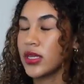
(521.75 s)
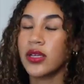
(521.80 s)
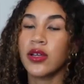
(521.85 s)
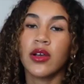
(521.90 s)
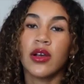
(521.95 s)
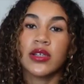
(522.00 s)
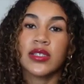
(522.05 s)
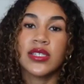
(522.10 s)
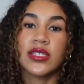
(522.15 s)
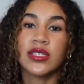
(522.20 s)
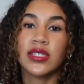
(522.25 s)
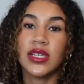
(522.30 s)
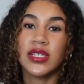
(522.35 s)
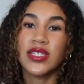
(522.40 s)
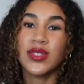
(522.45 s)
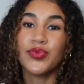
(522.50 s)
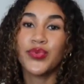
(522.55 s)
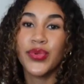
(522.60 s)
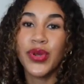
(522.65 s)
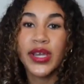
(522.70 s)
Causes
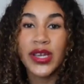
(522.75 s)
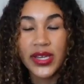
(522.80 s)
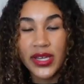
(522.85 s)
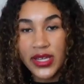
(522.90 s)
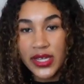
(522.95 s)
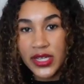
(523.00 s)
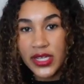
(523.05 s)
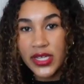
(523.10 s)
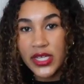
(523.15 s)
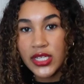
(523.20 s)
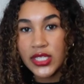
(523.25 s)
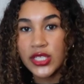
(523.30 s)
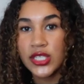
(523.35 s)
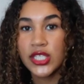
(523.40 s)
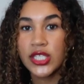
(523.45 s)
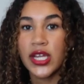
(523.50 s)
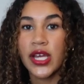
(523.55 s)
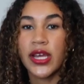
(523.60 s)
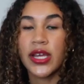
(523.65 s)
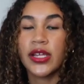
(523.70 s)
less
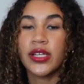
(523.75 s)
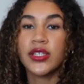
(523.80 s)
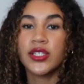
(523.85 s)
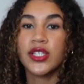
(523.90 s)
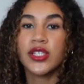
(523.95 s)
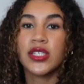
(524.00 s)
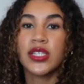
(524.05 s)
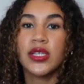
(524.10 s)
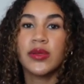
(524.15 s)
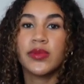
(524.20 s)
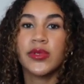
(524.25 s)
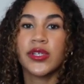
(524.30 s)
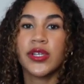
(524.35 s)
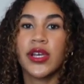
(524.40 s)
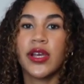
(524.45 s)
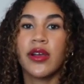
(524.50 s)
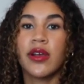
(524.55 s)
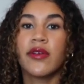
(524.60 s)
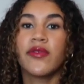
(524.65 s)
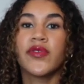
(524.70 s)
breakage and just keeps your
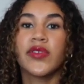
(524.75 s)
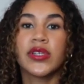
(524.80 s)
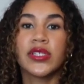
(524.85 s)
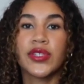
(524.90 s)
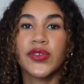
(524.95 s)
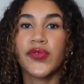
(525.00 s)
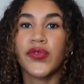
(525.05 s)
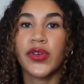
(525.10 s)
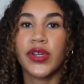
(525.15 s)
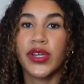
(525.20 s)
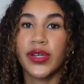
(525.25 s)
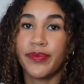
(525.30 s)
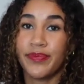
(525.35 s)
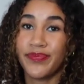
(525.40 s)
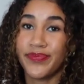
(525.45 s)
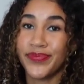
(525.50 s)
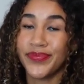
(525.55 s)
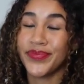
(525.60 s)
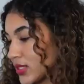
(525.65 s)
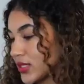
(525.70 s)
hair frizz-free.
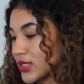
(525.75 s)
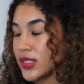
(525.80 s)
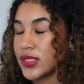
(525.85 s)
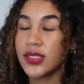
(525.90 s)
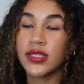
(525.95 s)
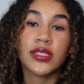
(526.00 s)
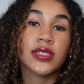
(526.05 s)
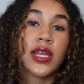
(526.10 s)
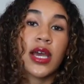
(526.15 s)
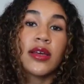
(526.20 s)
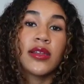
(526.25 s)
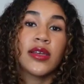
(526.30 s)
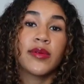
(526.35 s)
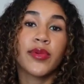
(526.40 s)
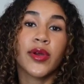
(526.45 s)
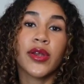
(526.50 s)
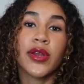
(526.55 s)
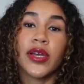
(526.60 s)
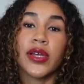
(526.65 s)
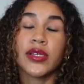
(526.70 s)
Styling
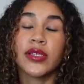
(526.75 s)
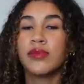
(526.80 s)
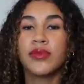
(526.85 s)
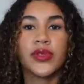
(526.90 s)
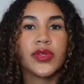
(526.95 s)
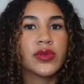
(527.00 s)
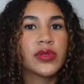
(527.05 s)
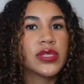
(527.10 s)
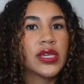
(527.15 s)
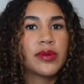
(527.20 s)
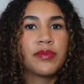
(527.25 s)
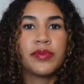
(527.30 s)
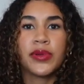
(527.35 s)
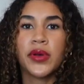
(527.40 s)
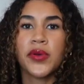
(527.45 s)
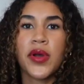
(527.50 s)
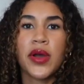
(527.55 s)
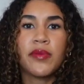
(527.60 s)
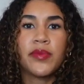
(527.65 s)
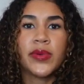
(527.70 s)
products, those like
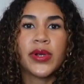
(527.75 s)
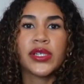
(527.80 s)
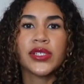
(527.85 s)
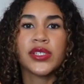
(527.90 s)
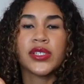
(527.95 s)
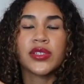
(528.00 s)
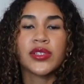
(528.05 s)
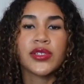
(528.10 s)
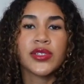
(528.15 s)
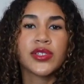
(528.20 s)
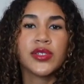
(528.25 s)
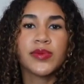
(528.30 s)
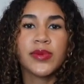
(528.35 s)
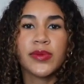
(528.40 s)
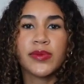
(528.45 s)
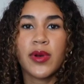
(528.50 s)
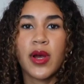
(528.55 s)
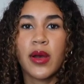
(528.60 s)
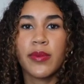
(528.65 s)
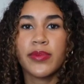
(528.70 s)
blowout brushes are super
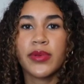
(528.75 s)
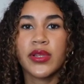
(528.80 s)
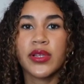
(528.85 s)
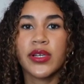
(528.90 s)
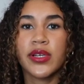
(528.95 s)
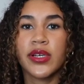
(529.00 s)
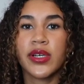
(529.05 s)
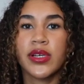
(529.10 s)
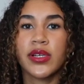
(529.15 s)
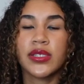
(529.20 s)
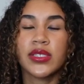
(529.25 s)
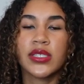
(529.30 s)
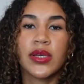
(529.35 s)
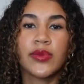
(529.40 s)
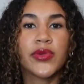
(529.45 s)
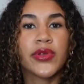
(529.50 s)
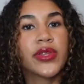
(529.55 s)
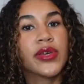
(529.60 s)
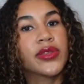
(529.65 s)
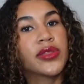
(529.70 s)
popular. Same
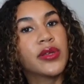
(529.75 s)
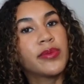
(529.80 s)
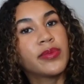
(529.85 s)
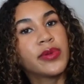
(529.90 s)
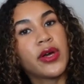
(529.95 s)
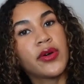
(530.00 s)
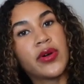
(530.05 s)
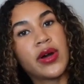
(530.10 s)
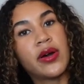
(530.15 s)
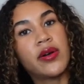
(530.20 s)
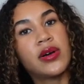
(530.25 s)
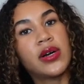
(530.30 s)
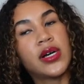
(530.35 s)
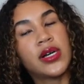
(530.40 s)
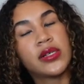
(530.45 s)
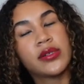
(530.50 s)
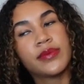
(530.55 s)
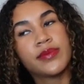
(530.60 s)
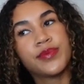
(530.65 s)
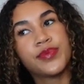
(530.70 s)
with like the
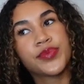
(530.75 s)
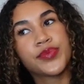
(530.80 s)
blowout,